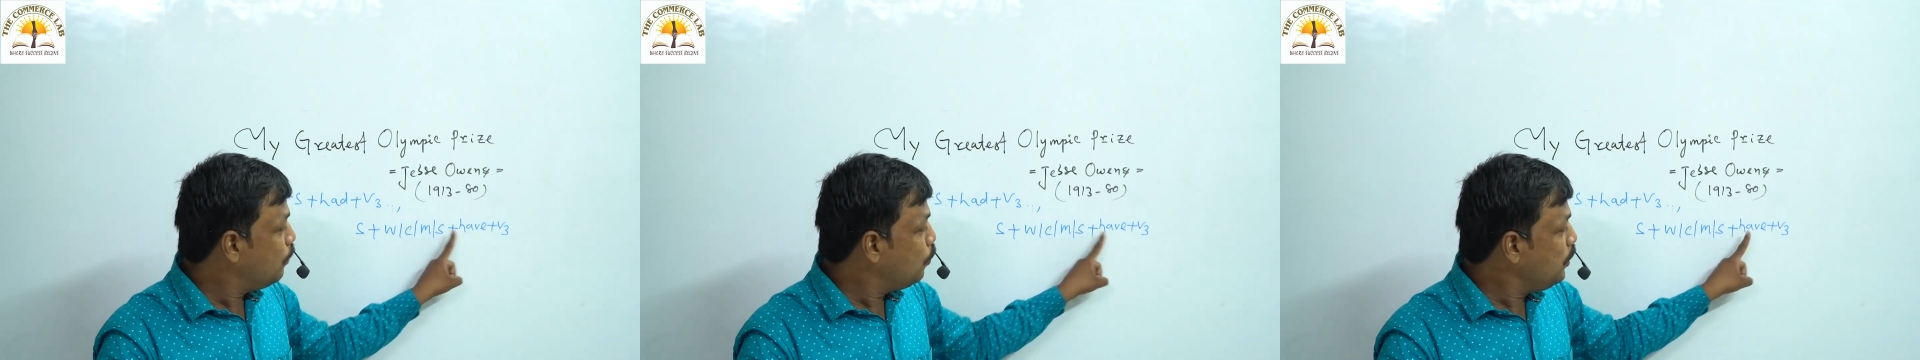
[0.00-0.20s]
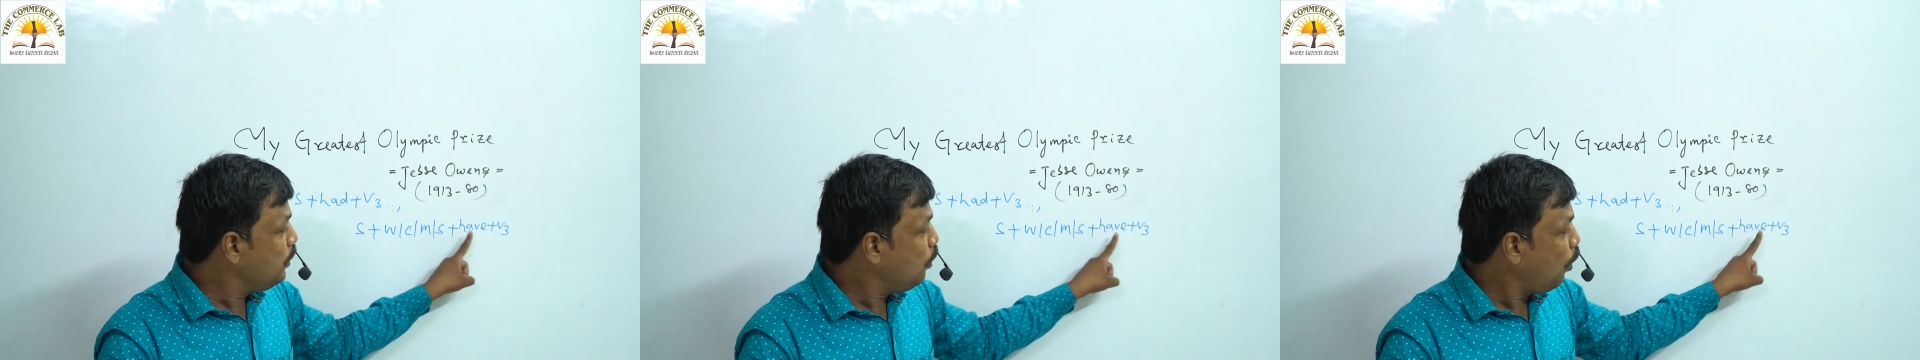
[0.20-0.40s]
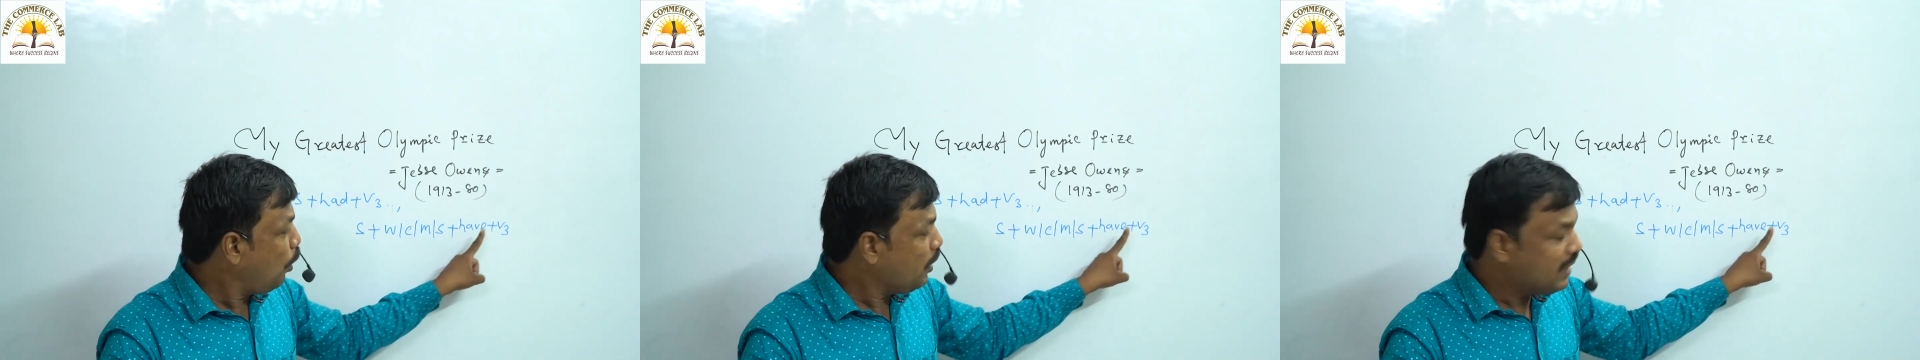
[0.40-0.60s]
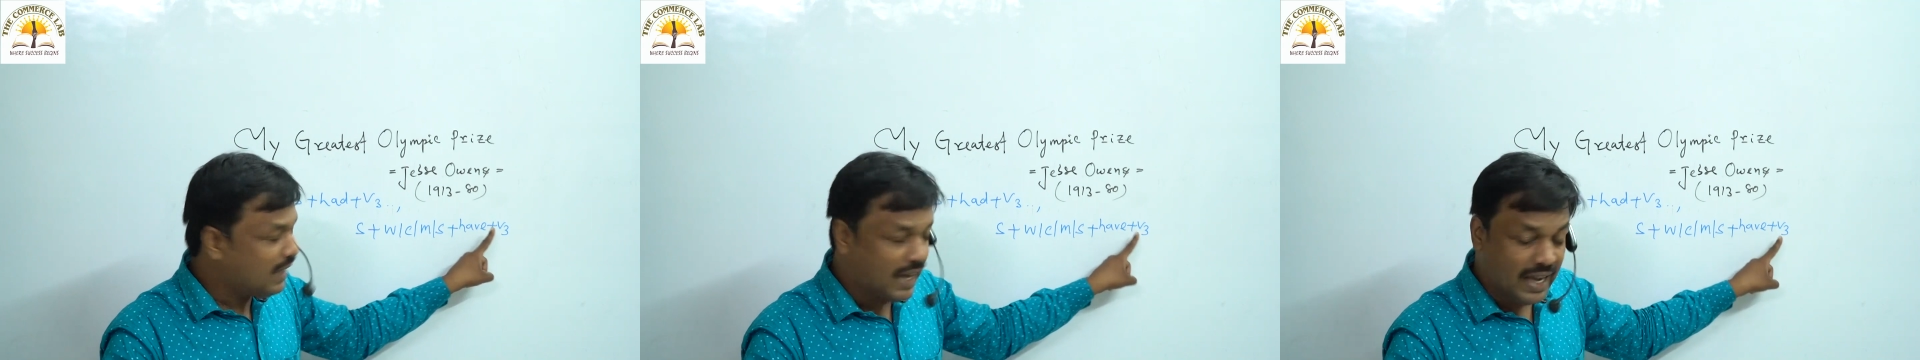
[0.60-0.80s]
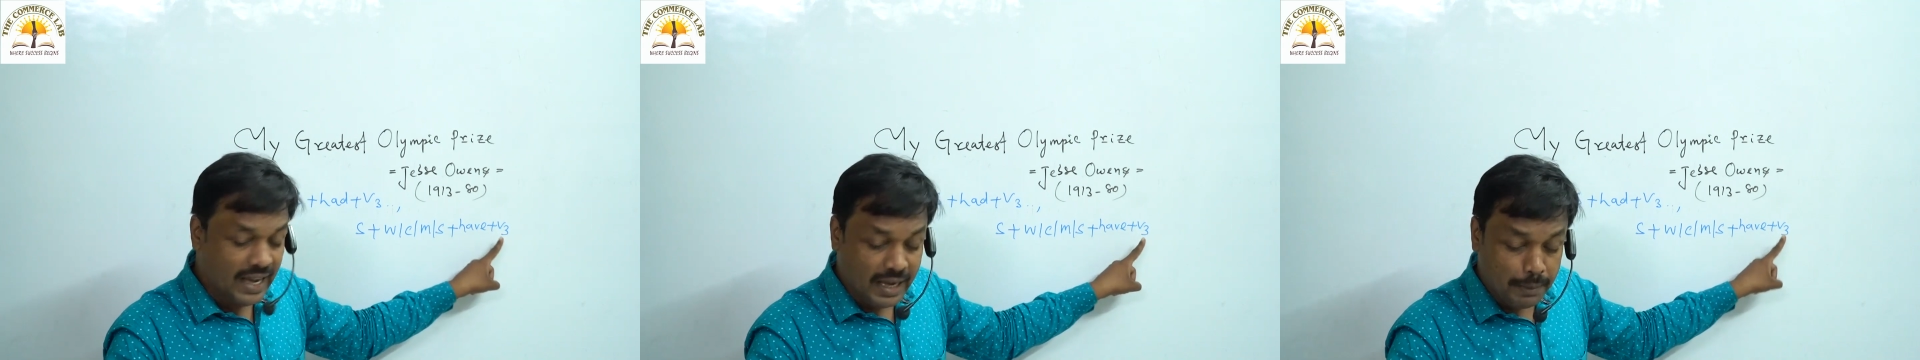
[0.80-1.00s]
would not
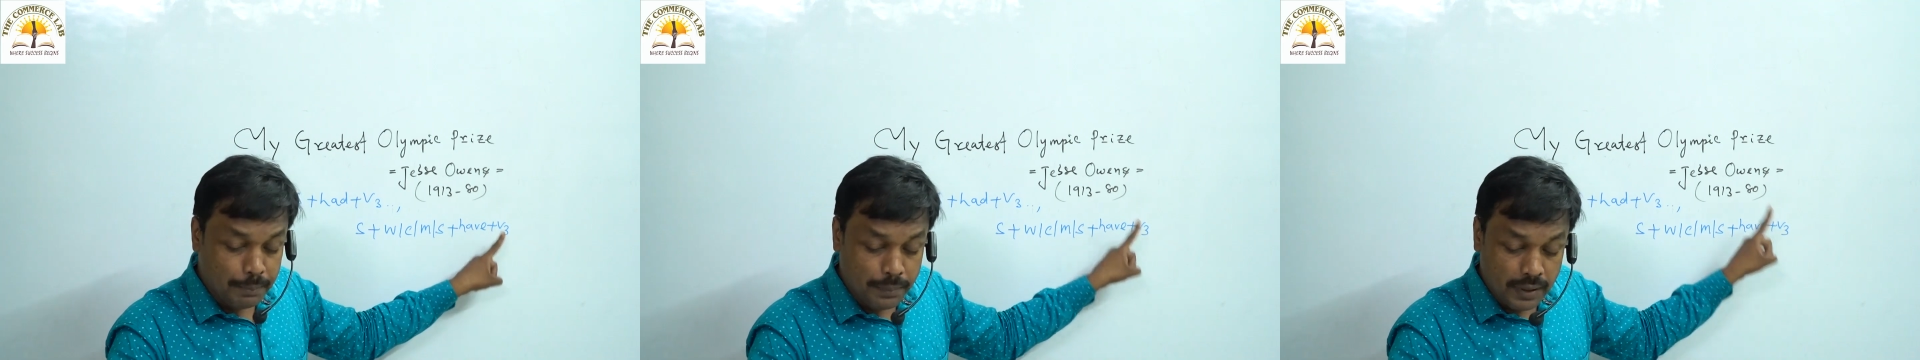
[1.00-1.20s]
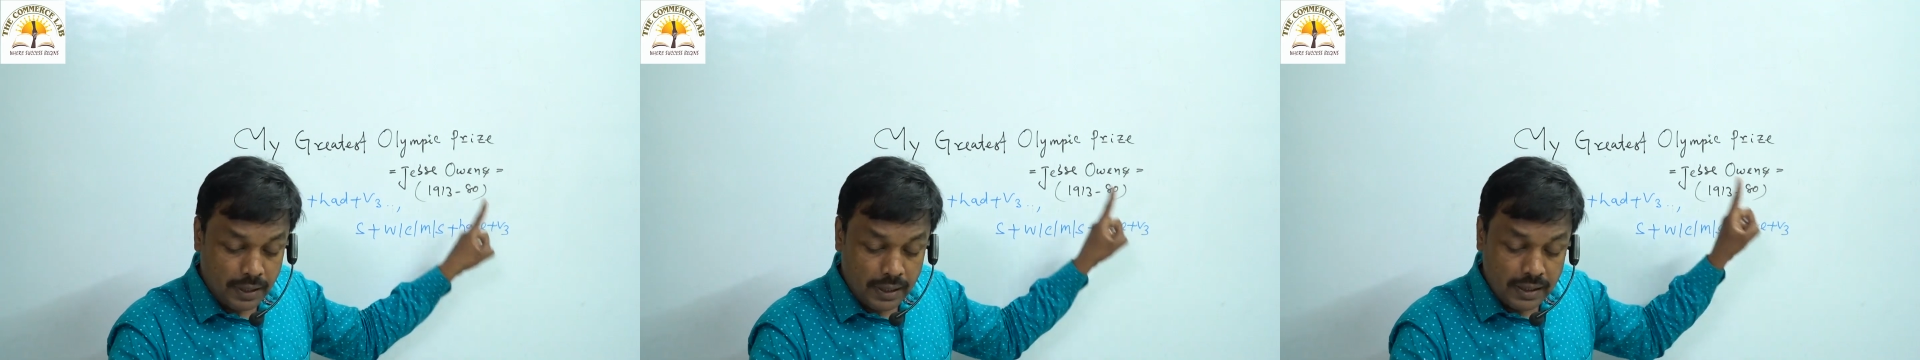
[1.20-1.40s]
have